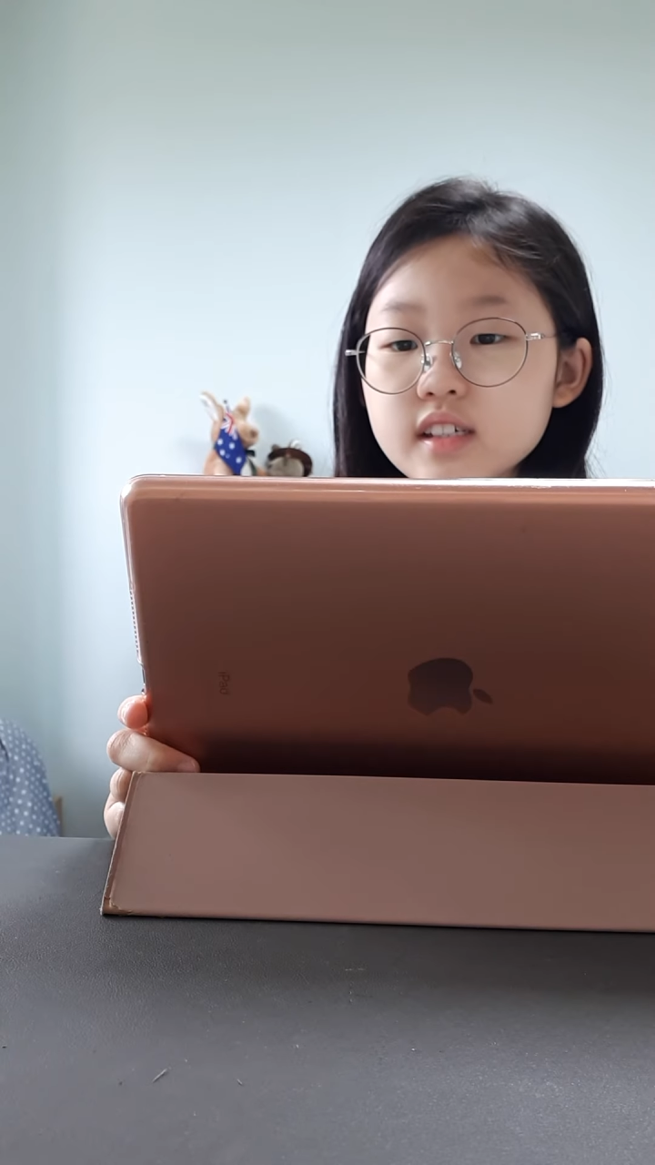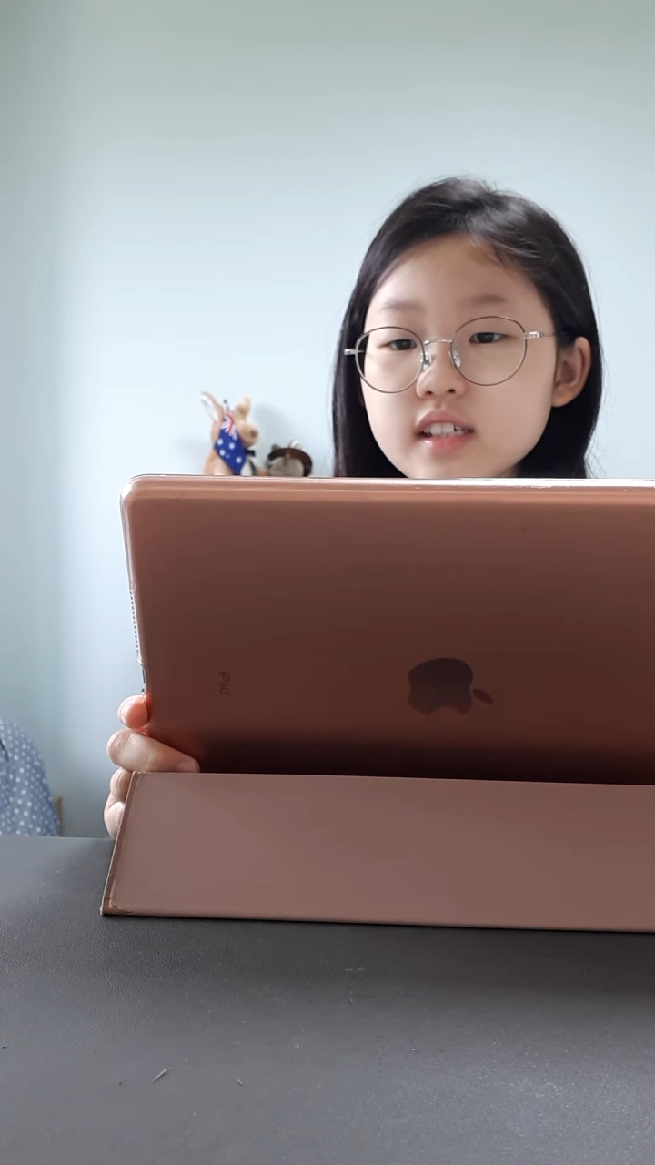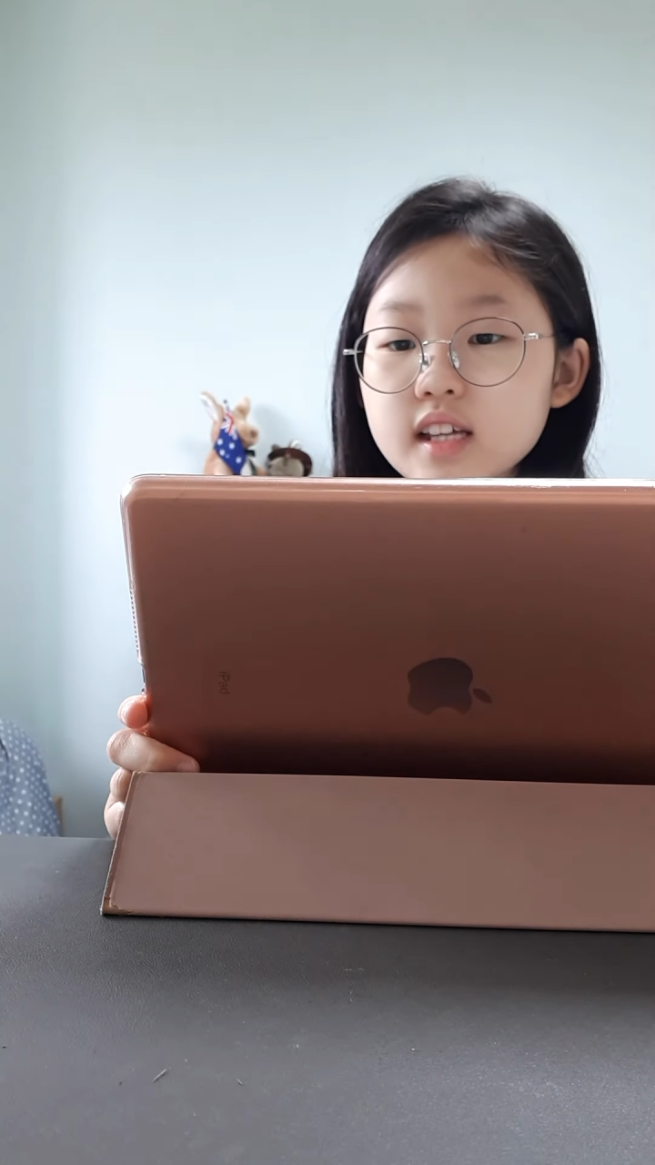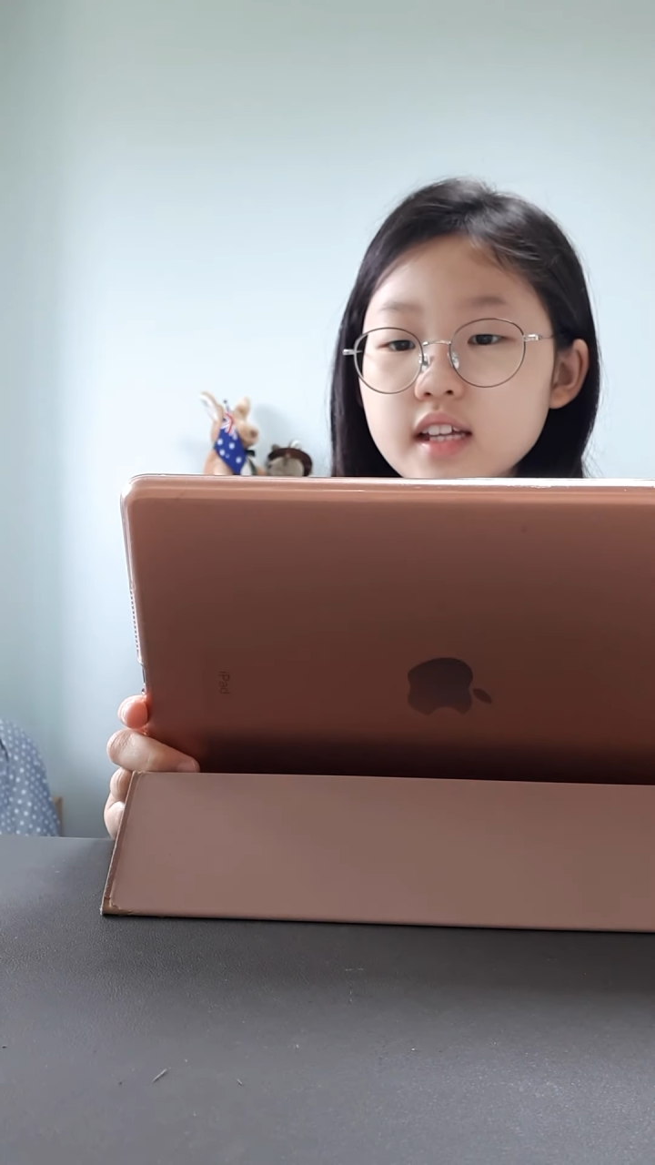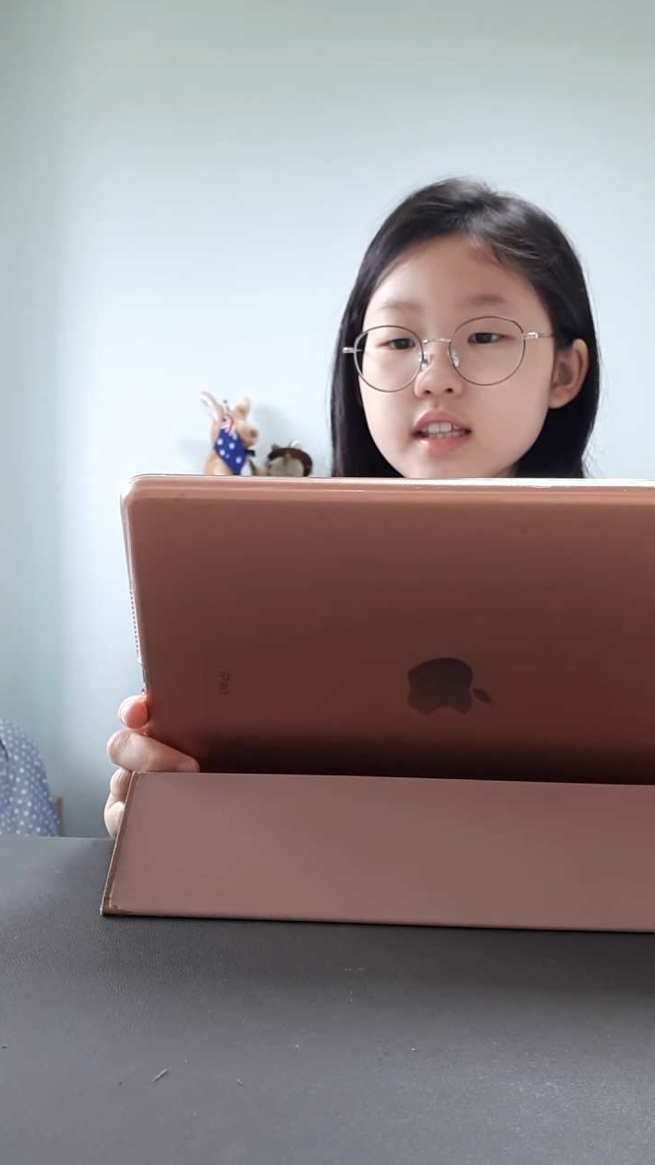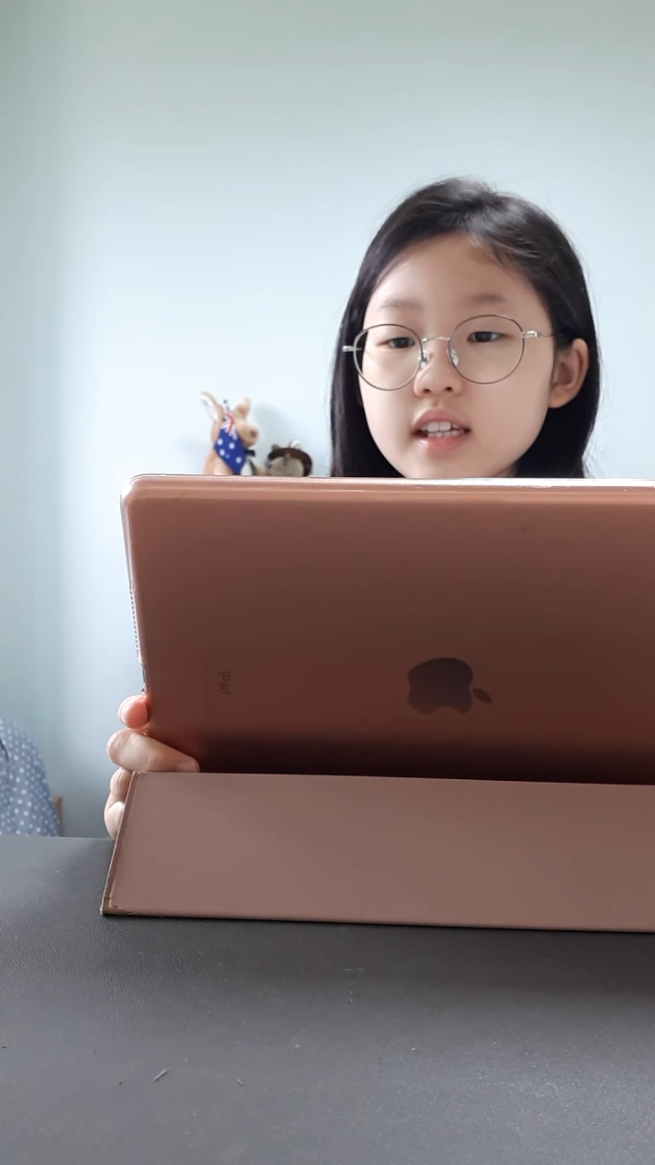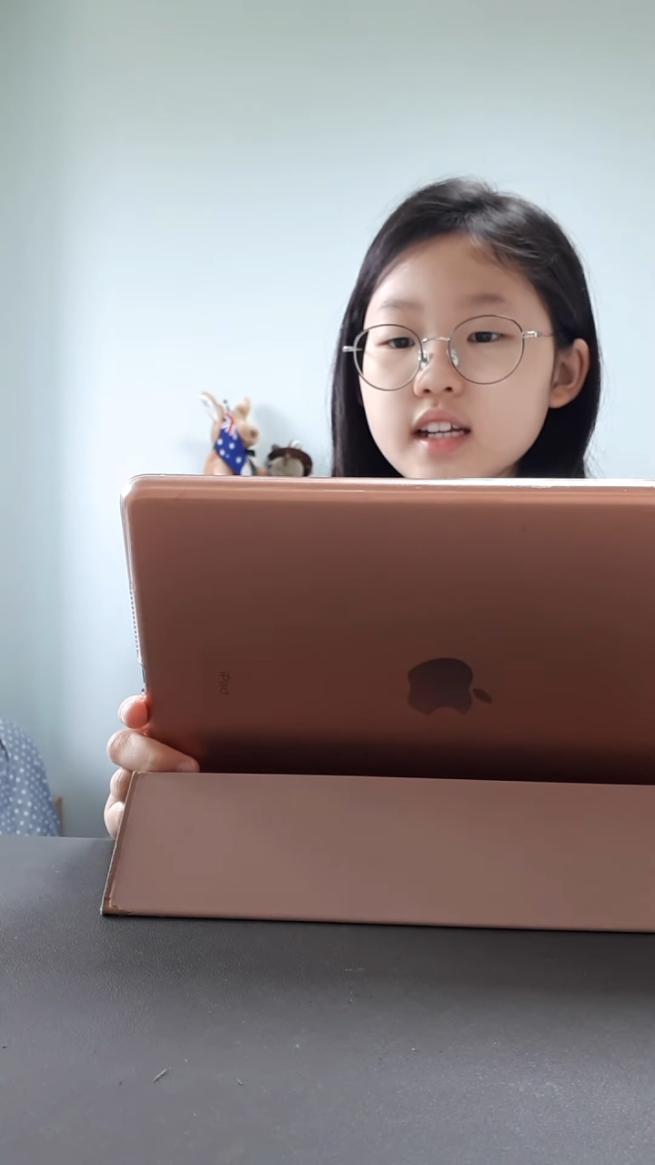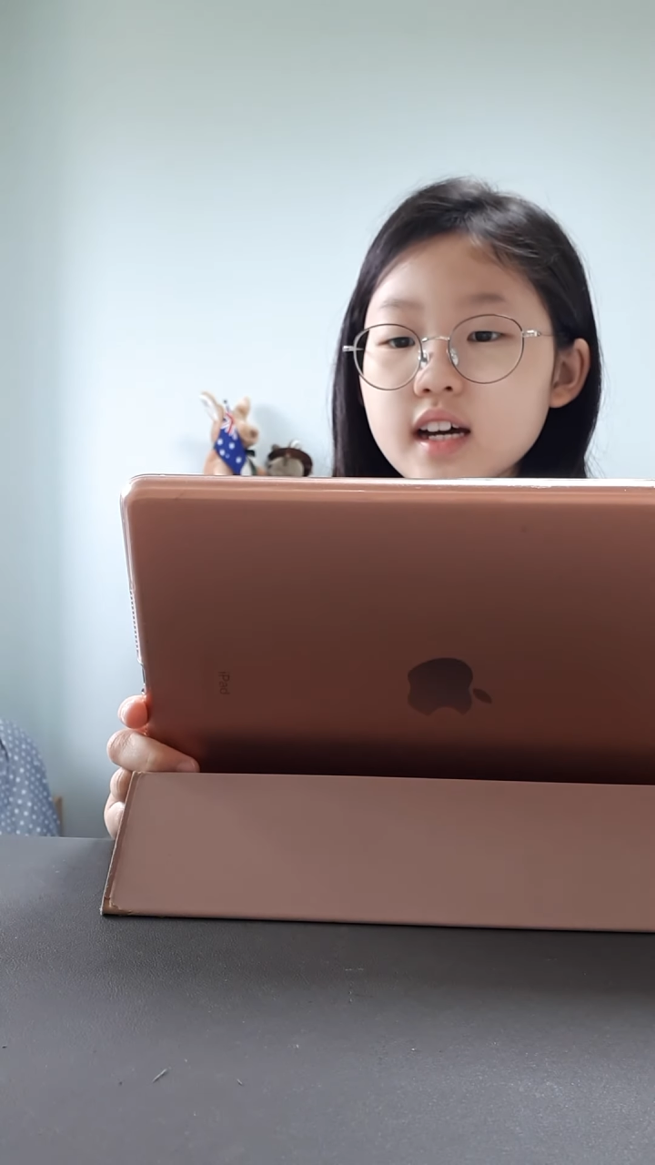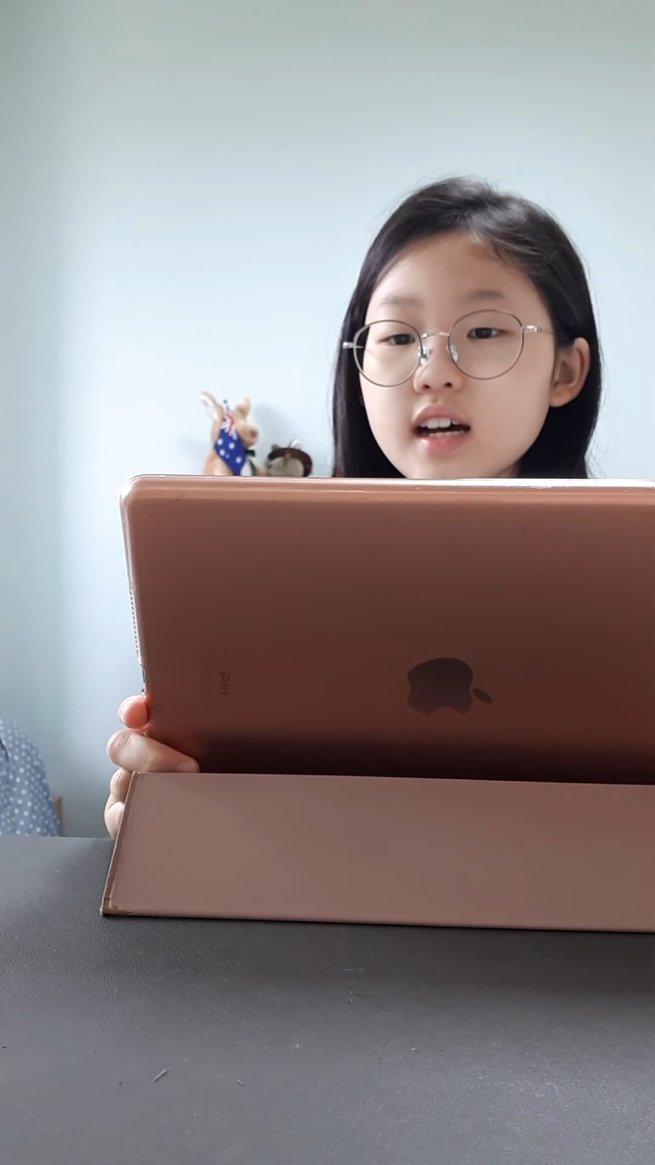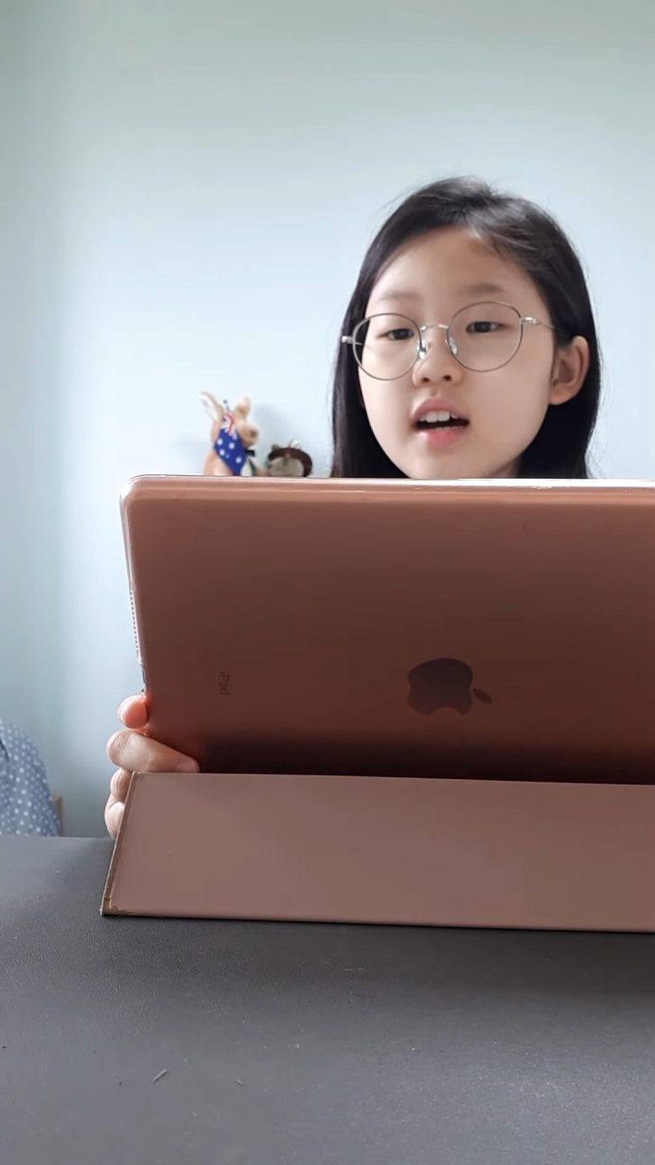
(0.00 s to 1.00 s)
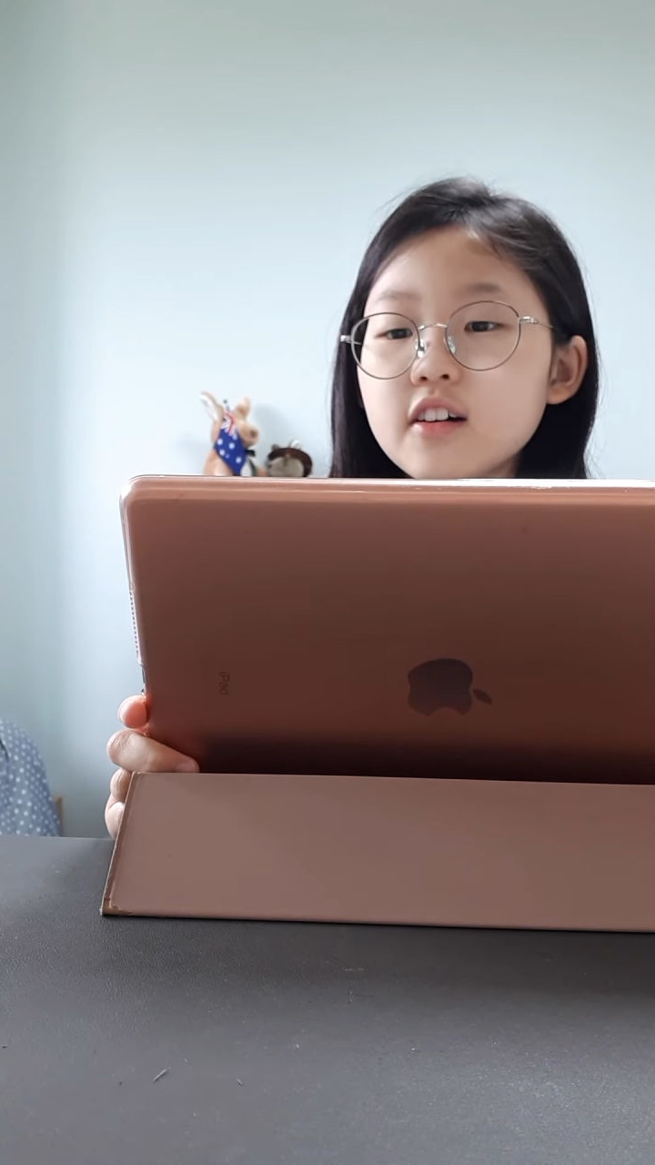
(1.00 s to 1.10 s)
said Tina,